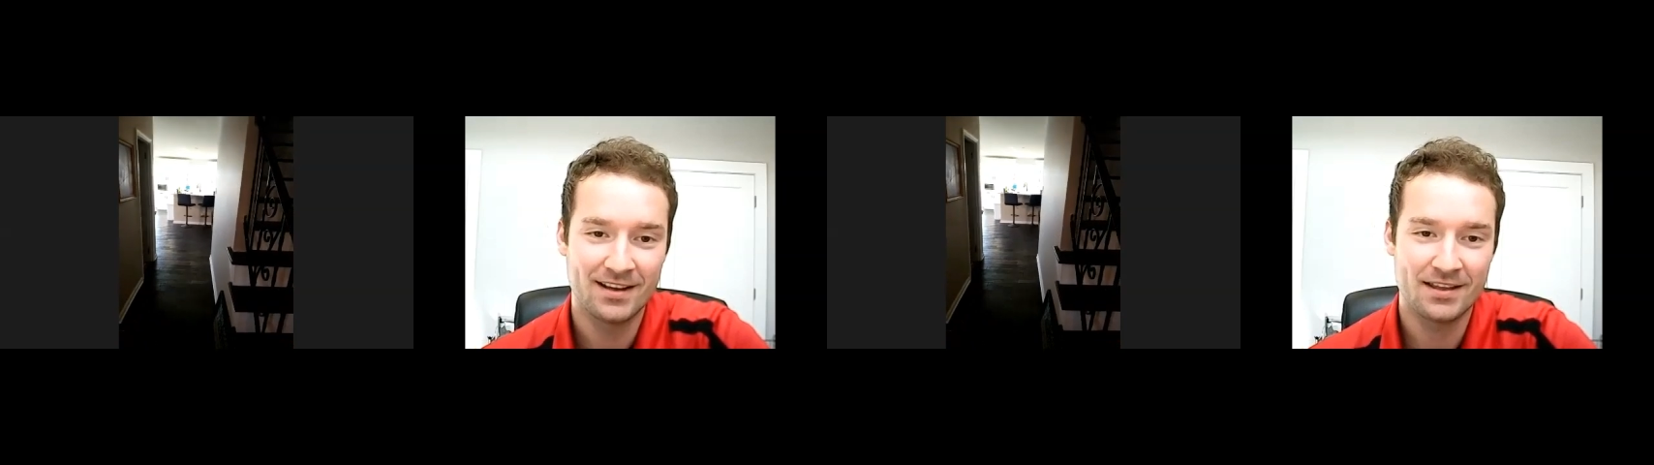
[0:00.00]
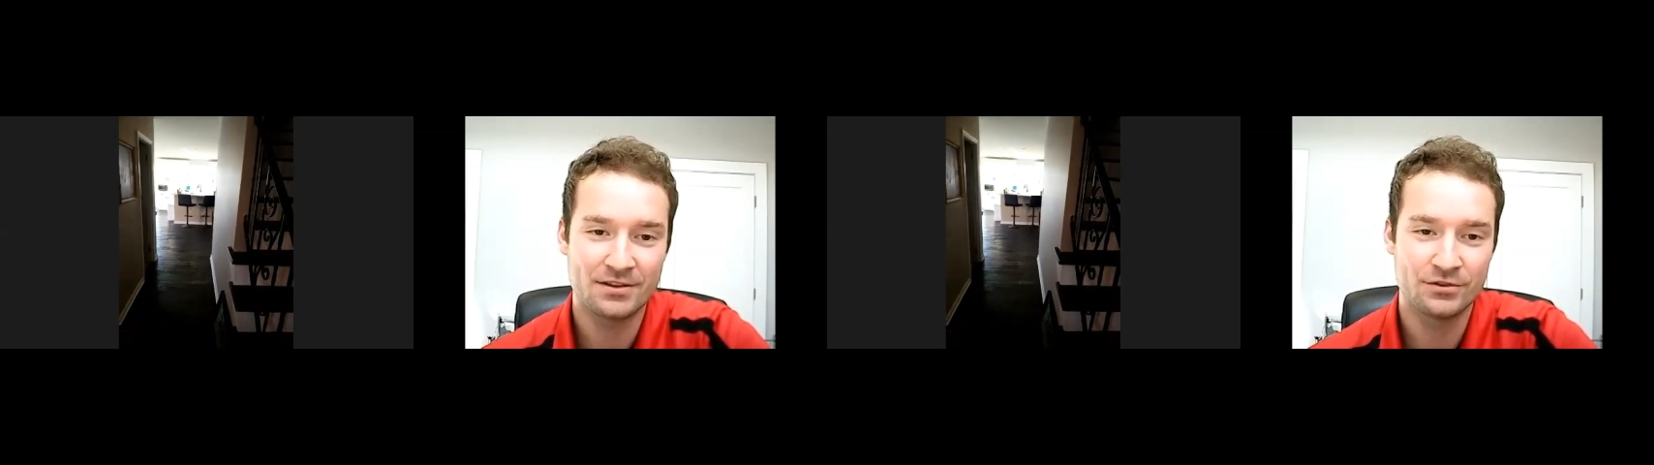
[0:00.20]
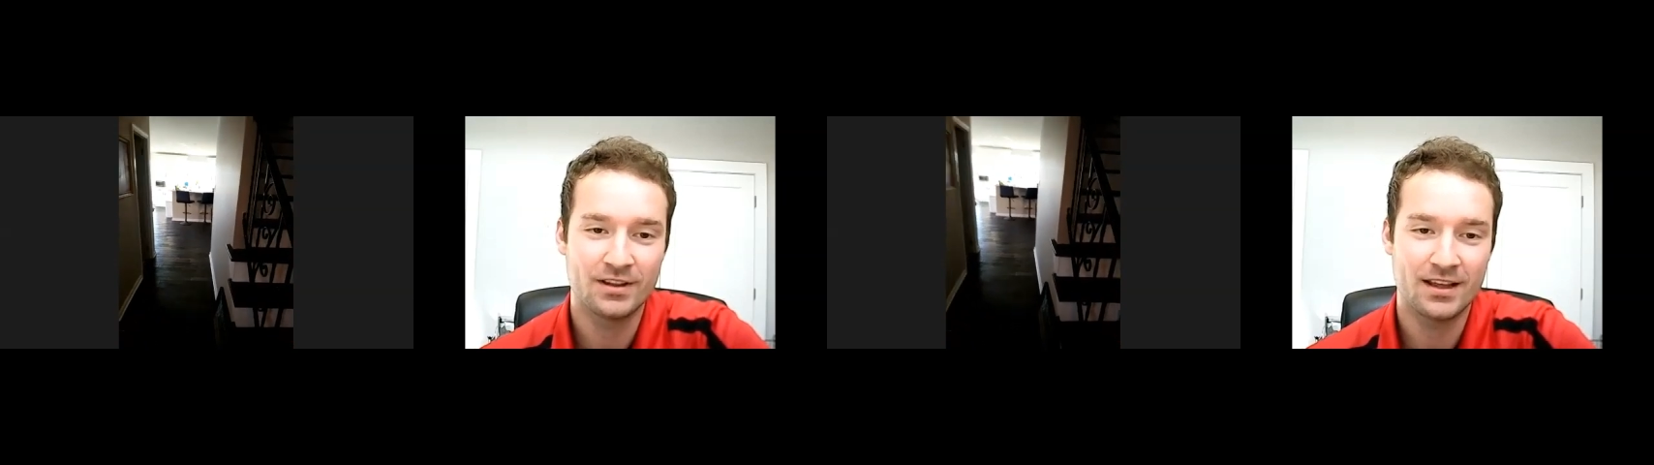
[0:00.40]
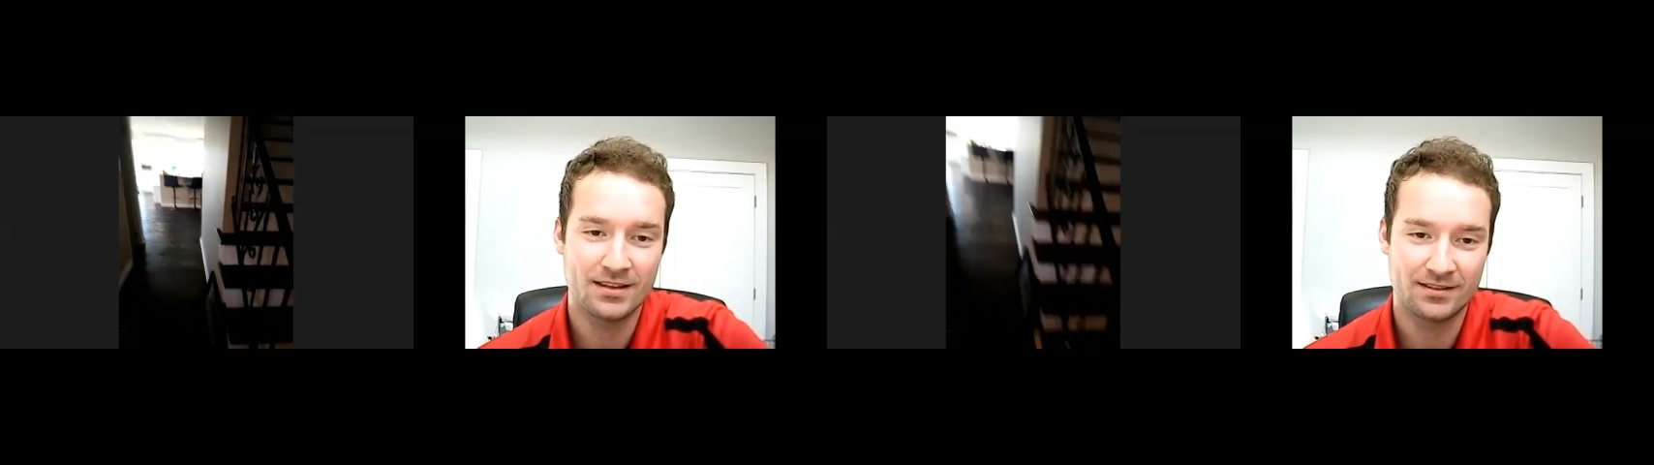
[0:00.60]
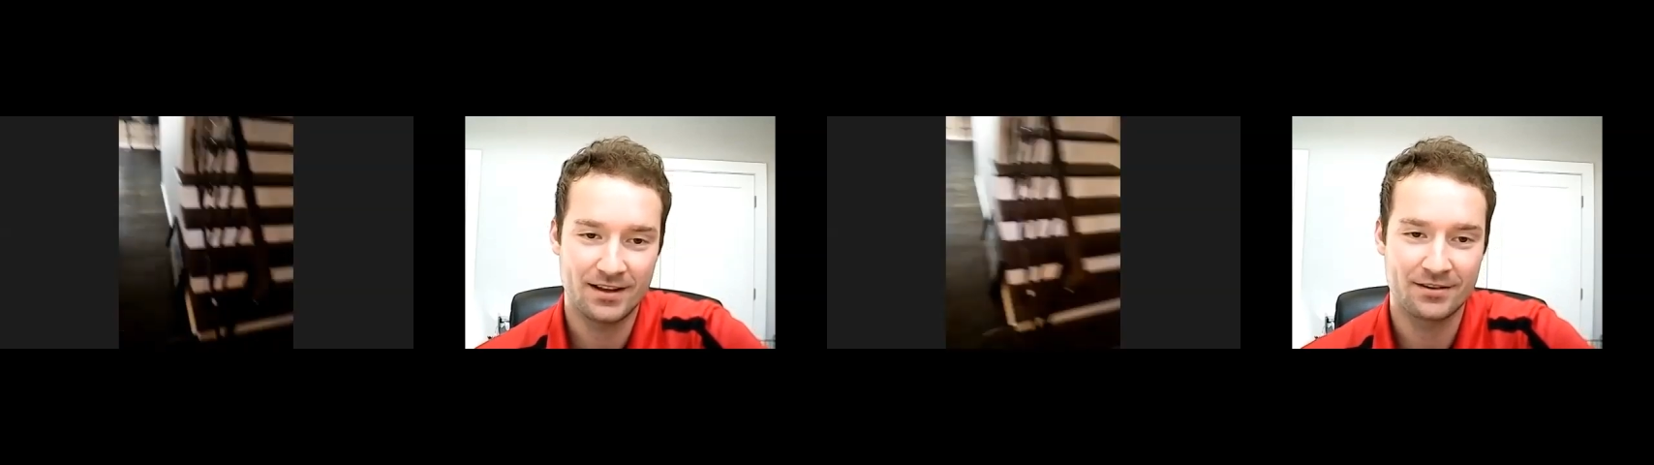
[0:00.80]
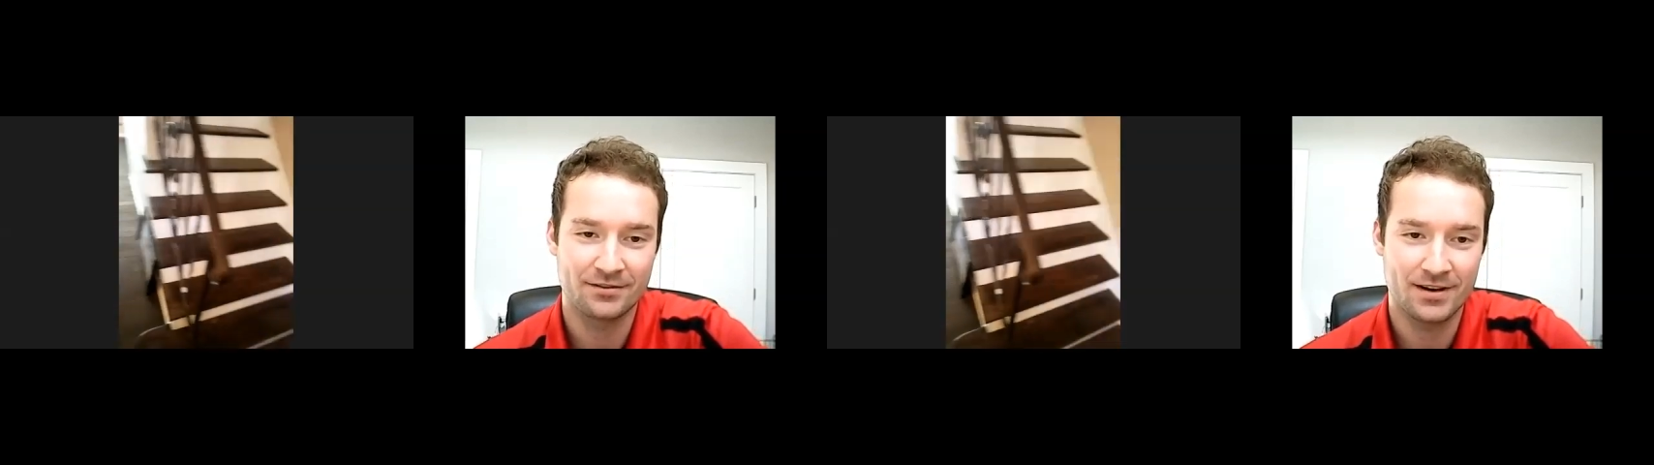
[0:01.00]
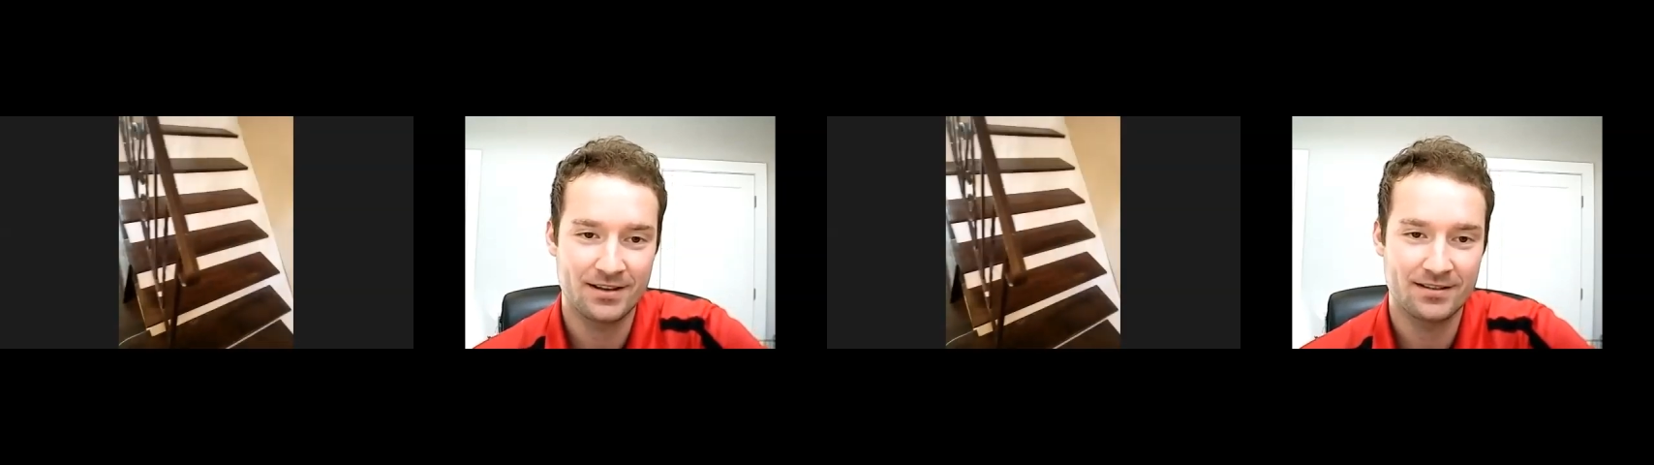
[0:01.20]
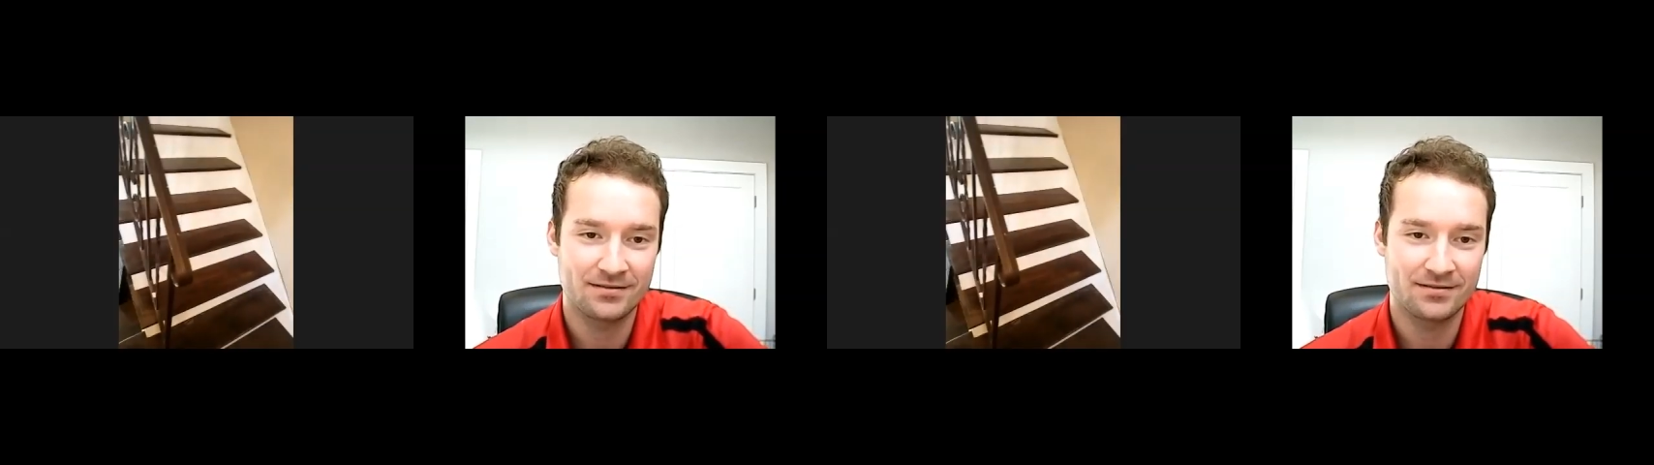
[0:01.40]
And then you stain the stairs, right?